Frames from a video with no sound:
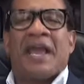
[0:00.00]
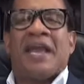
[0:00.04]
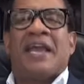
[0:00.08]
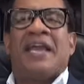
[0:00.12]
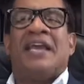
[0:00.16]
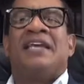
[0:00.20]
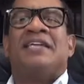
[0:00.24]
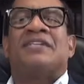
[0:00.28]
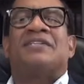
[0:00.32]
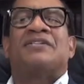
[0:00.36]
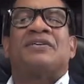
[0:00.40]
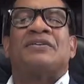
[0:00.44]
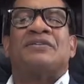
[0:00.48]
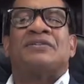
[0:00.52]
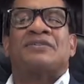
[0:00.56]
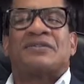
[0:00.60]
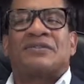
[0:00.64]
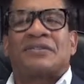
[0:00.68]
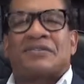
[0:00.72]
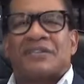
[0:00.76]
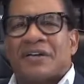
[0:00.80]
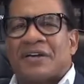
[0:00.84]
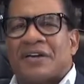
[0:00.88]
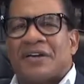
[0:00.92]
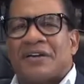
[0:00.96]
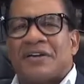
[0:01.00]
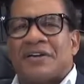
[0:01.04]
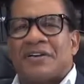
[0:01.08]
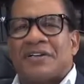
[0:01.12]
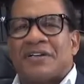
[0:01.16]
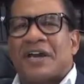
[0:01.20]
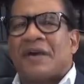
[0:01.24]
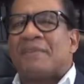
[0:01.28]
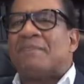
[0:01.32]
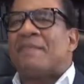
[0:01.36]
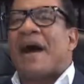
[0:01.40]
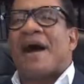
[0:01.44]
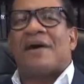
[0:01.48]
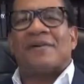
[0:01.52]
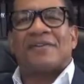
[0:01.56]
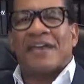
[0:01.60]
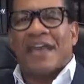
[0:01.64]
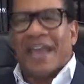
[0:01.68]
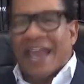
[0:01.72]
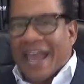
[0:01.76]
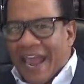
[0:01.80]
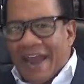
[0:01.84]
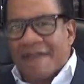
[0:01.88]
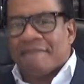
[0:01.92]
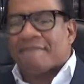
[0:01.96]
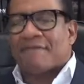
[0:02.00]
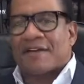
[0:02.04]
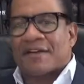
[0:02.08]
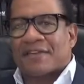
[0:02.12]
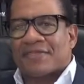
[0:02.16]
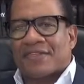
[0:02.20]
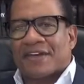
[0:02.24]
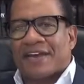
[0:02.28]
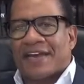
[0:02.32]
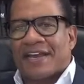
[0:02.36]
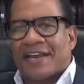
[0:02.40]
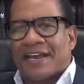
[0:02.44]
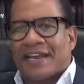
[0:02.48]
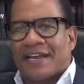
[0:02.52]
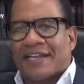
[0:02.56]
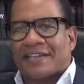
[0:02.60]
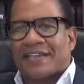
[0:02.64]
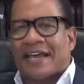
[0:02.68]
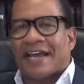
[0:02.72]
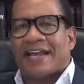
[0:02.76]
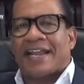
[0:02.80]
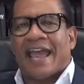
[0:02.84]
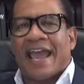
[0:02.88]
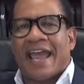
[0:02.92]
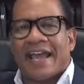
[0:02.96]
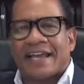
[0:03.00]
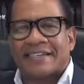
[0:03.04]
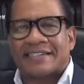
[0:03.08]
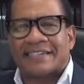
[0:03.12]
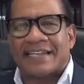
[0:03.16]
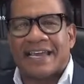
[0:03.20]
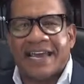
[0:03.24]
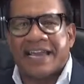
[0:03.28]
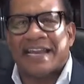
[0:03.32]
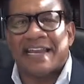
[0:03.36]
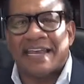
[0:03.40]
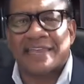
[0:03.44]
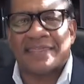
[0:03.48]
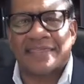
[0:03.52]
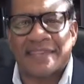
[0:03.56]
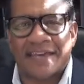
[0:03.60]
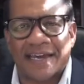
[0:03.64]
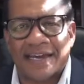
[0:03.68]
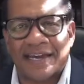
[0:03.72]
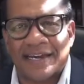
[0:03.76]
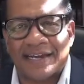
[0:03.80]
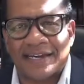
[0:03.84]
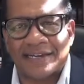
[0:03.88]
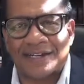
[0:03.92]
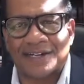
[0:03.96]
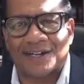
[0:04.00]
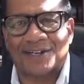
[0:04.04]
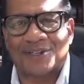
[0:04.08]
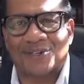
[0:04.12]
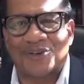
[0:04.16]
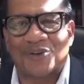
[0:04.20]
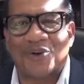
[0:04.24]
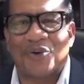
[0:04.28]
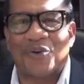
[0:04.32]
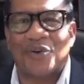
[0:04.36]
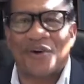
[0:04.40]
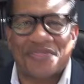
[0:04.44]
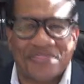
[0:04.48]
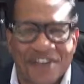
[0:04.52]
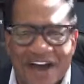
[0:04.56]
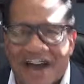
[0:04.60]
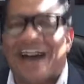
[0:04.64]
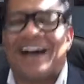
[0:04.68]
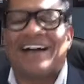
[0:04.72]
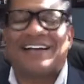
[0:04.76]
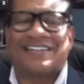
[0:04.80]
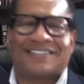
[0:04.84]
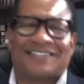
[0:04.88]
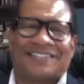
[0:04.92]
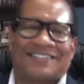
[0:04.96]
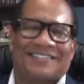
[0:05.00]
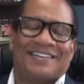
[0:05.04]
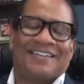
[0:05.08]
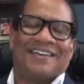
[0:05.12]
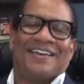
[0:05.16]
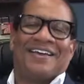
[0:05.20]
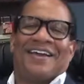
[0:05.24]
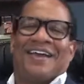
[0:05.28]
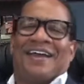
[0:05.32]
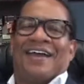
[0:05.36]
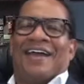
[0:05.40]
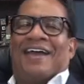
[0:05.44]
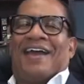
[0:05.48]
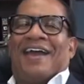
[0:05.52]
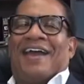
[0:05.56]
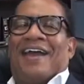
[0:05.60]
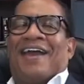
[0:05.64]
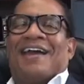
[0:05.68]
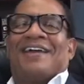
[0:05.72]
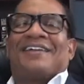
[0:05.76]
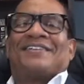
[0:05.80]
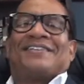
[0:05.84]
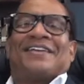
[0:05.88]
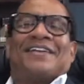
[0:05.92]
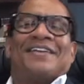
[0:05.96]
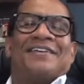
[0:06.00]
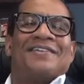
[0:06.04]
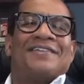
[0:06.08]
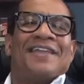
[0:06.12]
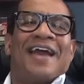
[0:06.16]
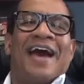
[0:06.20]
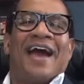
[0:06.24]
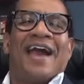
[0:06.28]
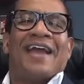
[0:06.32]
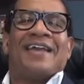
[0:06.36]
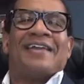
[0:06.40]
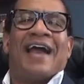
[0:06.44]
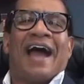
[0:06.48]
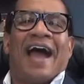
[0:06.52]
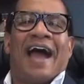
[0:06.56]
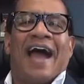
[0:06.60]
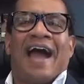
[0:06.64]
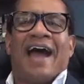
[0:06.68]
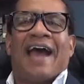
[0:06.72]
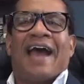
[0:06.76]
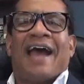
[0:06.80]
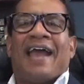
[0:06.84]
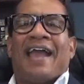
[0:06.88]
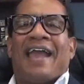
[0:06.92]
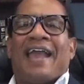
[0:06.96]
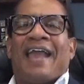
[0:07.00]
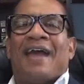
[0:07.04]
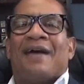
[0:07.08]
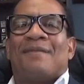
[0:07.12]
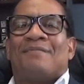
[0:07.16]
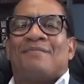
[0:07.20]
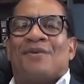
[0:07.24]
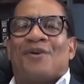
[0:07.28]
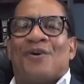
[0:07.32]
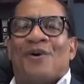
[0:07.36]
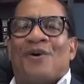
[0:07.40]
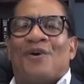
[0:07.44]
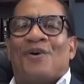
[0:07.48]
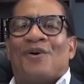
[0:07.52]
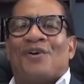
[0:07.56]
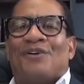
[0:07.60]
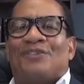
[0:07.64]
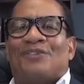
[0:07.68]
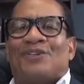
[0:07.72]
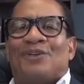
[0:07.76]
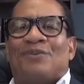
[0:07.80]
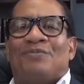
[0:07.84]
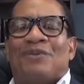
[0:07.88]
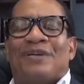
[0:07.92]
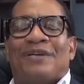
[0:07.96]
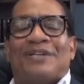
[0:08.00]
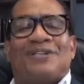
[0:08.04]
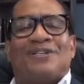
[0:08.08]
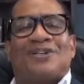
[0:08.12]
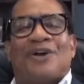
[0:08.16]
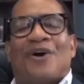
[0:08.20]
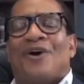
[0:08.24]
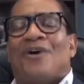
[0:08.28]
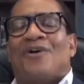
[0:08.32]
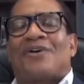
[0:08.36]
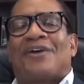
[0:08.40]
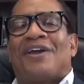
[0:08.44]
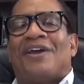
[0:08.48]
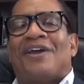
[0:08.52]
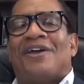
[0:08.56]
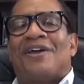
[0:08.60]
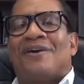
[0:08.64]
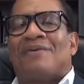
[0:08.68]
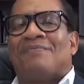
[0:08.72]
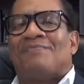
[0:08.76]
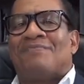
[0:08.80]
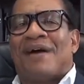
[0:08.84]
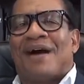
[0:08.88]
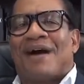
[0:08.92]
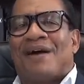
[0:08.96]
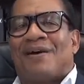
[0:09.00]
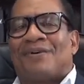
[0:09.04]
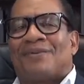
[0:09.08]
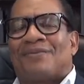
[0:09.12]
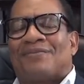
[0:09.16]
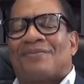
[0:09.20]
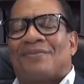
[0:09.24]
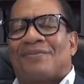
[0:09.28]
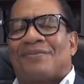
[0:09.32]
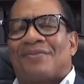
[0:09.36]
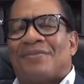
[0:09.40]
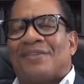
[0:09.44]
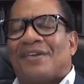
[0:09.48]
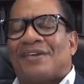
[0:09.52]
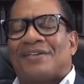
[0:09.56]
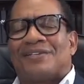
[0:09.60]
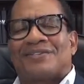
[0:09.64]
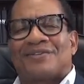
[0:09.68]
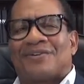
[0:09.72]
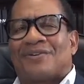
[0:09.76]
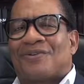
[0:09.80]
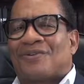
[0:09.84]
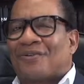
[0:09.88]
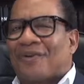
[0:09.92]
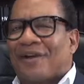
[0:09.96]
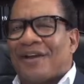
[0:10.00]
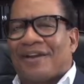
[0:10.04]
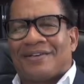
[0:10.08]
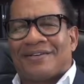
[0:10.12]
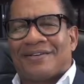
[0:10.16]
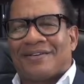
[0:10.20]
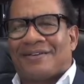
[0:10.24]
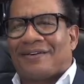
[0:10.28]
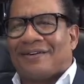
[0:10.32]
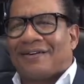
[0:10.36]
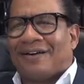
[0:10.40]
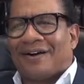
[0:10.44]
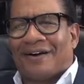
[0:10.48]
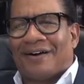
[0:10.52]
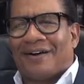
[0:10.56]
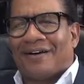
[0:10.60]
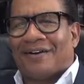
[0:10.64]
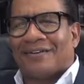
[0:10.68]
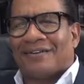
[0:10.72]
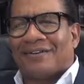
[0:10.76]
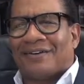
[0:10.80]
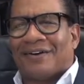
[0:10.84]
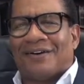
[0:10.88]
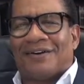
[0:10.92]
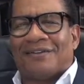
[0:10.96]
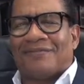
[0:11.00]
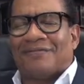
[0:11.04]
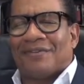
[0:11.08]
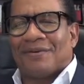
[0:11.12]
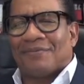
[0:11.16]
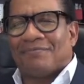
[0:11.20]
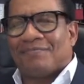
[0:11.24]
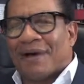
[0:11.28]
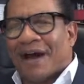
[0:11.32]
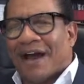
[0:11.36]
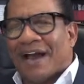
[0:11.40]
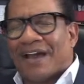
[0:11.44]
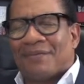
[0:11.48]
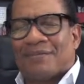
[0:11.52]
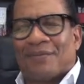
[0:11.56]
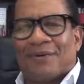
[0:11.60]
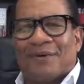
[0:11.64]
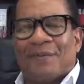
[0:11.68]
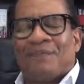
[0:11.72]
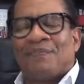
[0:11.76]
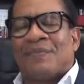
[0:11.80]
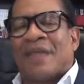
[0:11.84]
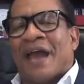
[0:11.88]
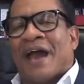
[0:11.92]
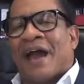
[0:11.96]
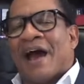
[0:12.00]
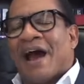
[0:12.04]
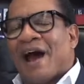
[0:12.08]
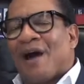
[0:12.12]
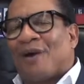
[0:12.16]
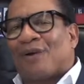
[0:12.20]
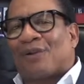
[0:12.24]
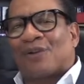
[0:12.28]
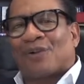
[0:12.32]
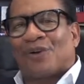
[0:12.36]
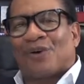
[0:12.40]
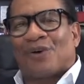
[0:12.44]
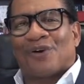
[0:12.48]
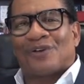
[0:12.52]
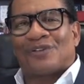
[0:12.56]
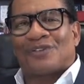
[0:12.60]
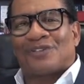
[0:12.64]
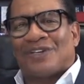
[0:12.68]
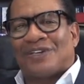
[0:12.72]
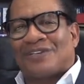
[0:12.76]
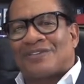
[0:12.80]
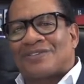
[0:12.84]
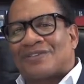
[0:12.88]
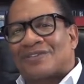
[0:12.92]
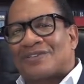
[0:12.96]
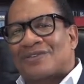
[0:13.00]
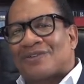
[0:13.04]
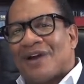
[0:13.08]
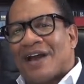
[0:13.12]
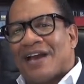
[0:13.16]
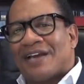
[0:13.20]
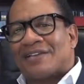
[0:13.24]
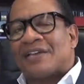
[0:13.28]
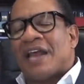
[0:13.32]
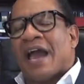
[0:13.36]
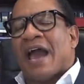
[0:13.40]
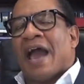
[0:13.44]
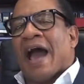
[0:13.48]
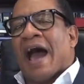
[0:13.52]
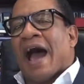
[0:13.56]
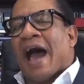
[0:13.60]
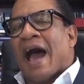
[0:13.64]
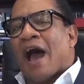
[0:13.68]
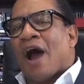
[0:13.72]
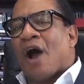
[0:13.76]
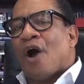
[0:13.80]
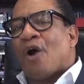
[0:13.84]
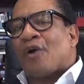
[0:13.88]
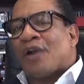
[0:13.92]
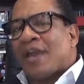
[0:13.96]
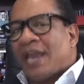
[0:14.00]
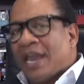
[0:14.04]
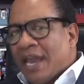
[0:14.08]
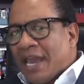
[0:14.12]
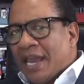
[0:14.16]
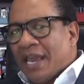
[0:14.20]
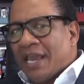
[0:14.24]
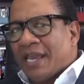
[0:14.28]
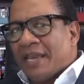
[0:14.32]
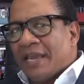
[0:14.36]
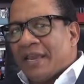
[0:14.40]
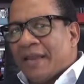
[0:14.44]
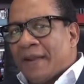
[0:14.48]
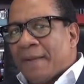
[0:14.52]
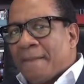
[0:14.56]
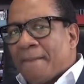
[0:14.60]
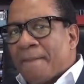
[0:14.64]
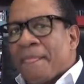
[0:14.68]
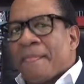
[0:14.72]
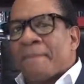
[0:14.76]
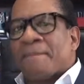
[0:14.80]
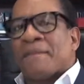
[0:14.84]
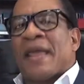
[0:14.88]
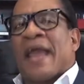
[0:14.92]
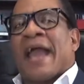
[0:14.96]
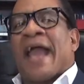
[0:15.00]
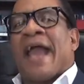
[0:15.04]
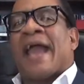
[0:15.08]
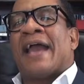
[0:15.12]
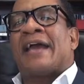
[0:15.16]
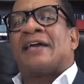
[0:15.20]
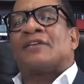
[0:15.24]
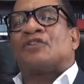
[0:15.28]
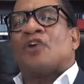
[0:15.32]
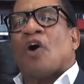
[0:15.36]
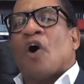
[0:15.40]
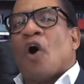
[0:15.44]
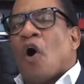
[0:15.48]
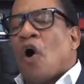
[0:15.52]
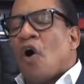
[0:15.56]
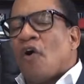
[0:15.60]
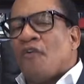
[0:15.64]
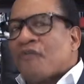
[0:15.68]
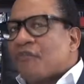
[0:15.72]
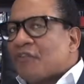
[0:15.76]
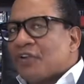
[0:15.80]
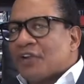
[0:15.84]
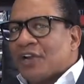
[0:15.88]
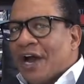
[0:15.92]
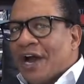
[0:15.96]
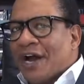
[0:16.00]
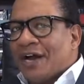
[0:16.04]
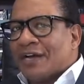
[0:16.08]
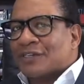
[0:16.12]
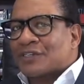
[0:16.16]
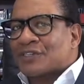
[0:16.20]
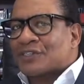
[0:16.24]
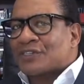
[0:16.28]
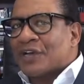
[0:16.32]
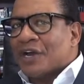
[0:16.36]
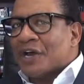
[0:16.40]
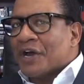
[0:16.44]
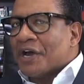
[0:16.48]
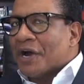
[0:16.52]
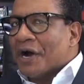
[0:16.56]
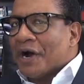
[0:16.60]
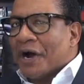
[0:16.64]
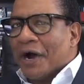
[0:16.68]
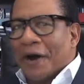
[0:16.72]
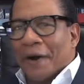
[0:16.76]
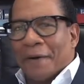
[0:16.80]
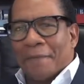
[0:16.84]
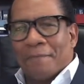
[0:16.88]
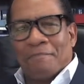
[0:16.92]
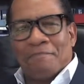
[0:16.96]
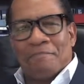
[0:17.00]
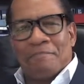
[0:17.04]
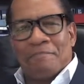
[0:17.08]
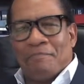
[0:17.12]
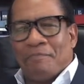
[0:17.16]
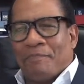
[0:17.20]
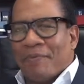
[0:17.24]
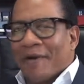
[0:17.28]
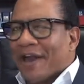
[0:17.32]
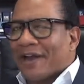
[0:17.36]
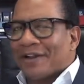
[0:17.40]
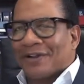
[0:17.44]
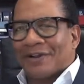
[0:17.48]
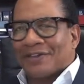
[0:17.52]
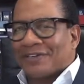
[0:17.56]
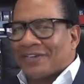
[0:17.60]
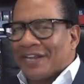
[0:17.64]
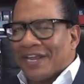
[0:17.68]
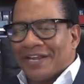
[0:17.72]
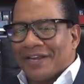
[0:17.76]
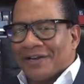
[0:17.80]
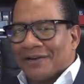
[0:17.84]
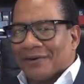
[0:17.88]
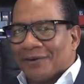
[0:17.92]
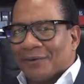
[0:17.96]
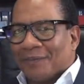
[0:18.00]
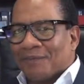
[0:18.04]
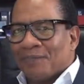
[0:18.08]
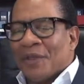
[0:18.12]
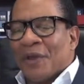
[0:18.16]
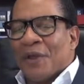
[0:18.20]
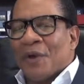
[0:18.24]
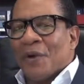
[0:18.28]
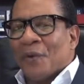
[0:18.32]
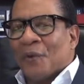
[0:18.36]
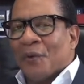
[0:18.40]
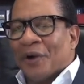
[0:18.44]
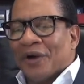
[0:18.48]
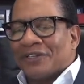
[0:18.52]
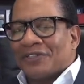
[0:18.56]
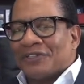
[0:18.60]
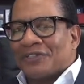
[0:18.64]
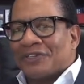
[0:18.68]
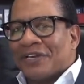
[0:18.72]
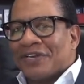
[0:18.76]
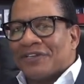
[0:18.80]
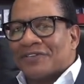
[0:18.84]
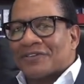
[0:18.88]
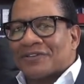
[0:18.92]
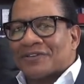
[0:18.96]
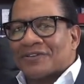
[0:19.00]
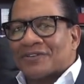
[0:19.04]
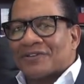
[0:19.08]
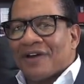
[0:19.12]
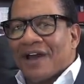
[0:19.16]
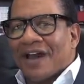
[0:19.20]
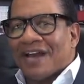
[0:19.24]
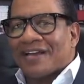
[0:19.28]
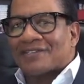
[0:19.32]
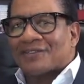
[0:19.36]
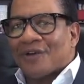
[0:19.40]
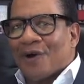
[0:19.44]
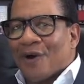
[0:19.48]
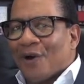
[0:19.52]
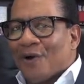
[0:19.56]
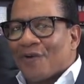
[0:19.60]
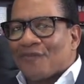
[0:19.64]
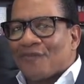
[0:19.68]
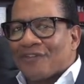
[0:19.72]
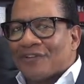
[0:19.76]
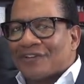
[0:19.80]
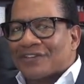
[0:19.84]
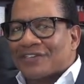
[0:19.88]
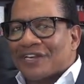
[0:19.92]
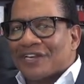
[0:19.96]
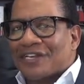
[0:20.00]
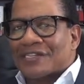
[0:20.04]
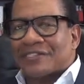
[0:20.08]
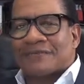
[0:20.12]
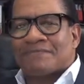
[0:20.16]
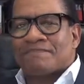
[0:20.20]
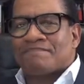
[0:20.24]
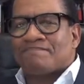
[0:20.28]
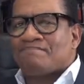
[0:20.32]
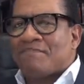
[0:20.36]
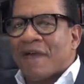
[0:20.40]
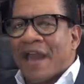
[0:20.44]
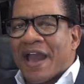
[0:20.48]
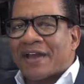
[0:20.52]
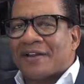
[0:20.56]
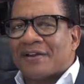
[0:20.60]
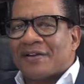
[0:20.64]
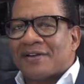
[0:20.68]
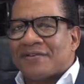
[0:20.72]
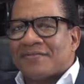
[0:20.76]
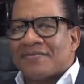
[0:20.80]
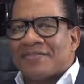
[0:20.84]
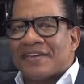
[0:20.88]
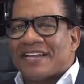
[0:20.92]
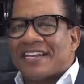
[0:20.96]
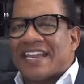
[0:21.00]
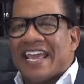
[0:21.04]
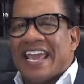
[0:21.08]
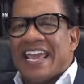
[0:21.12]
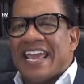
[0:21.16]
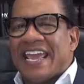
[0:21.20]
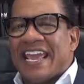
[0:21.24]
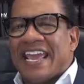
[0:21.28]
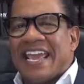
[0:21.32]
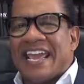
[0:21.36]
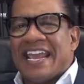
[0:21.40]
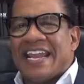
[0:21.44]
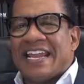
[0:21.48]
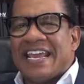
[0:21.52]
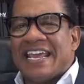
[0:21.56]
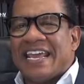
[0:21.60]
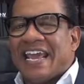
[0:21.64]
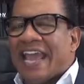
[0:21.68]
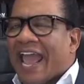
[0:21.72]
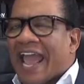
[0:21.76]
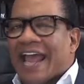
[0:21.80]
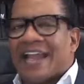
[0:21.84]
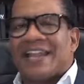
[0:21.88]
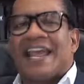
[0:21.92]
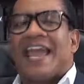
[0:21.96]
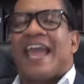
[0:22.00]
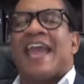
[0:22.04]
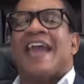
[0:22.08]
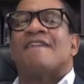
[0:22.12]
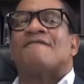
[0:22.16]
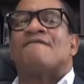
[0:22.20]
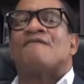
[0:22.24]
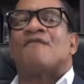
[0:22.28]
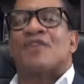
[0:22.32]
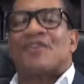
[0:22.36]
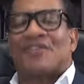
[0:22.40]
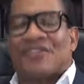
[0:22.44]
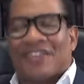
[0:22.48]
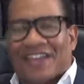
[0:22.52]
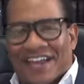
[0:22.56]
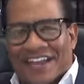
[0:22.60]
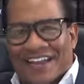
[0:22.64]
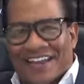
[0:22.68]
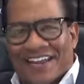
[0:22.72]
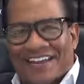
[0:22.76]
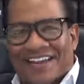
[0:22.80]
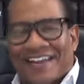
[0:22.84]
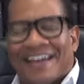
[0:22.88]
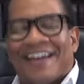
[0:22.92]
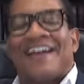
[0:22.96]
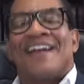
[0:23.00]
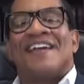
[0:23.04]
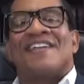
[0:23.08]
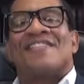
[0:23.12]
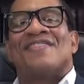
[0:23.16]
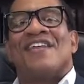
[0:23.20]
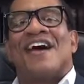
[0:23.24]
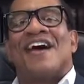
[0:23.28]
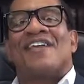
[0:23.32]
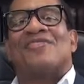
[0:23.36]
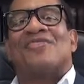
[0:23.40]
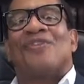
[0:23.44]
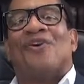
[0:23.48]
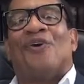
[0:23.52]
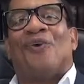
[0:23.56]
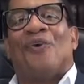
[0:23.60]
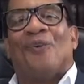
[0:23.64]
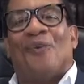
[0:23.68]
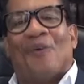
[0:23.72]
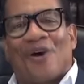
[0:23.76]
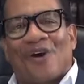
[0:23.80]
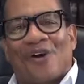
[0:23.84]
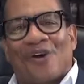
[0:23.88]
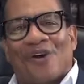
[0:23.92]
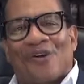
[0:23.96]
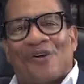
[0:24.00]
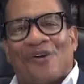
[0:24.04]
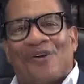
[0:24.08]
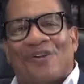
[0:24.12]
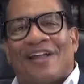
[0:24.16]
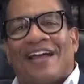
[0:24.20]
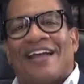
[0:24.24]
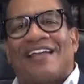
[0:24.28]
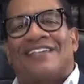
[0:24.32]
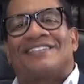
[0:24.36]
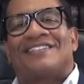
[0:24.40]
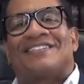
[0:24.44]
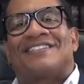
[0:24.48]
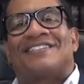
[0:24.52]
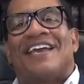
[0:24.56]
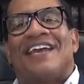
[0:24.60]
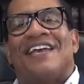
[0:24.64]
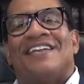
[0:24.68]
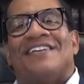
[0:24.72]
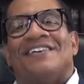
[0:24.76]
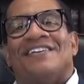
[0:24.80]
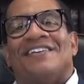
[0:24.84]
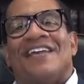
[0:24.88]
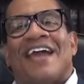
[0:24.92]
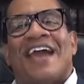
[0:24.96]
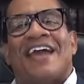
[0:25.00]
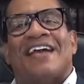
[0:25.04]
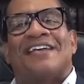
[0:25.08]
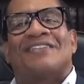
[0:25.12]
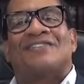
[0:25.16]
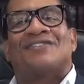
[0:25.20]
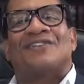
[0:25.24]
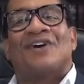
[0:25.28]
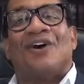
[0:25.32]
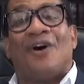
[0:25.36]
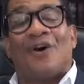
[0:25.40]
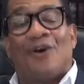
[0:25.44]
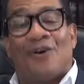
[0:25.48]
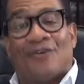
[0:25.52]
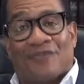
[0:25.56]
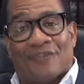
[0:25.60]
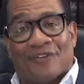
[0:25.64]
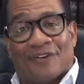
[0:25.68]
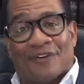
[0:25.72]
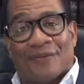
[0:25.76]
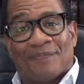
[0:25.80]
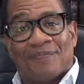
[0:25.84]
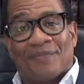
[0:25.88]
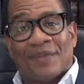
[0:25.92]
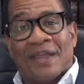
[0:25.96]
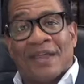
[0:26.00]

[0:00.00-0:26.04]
He's concerned about everything that has anything to do with us. And tonight I am going to be talking about this great God of the Bible, our Lord Jesus Christ, how He has offered us a better deal. What Jesus Christ offers is better than any and everything that the world and Satan has to offer.